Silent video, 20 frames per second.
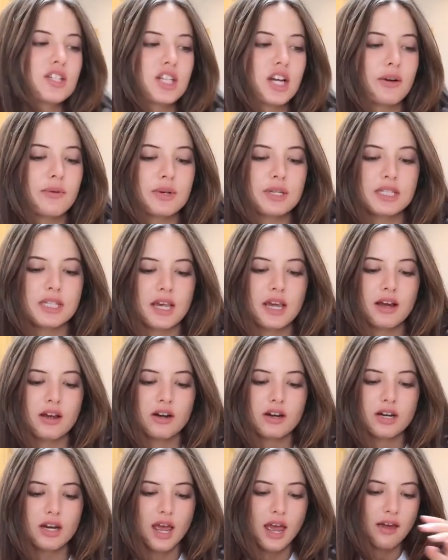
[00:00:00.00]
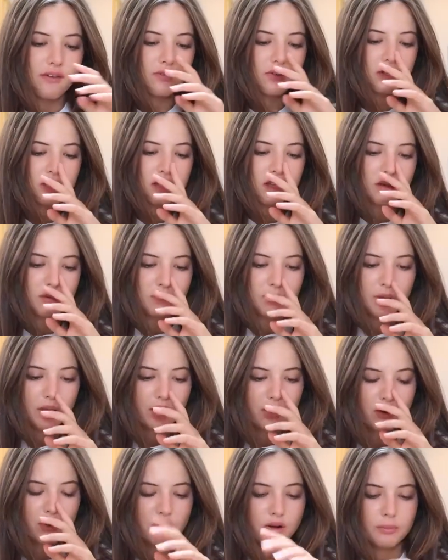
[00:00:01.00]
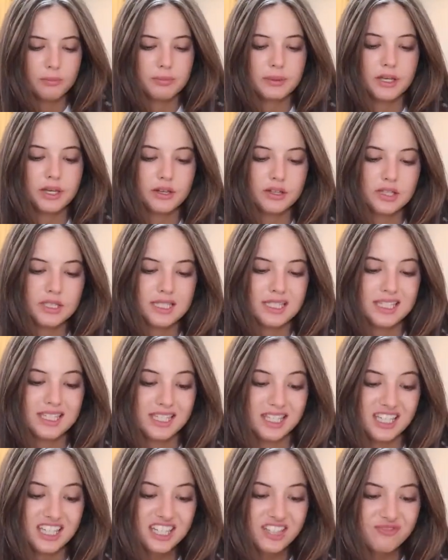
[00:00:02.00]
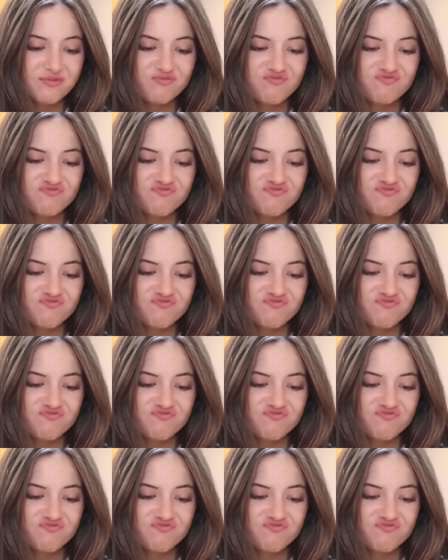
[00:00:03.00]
Shall we say, I got an everything bagel BLT.